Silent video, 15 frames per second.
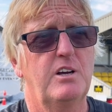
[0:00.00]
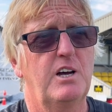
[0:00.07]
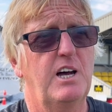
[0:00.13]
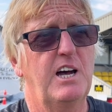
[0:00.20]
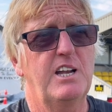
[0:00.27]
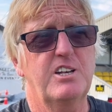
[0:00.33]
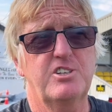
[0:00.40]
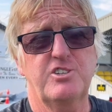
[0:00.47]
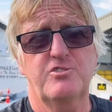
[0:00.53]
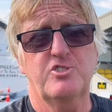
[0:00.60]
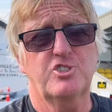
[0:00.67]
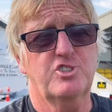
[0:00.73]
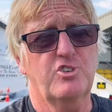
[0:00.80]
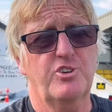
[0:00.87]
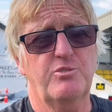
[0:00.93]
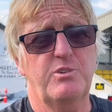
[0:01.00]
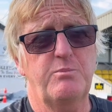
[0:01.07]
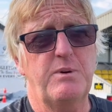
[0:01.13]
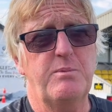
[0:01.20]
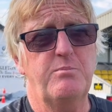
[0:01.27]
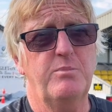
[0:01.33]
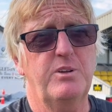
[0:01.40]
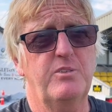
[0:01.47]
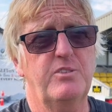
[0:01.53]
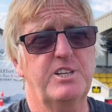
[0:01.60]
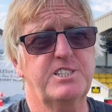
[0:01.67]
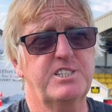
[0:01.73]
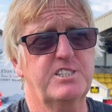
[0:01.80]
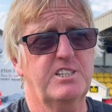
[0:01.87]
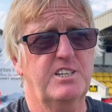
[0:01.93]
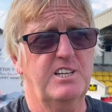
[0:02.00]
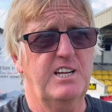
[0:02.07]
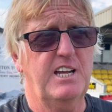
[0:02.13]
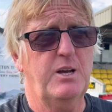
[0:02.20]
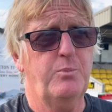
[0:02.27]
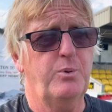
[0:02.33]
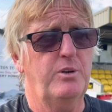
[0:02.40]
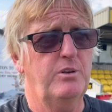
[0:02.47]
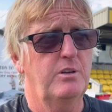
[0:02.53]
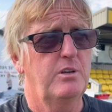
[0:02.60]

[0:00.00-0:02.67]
And you've just got to remember, this is going to happen.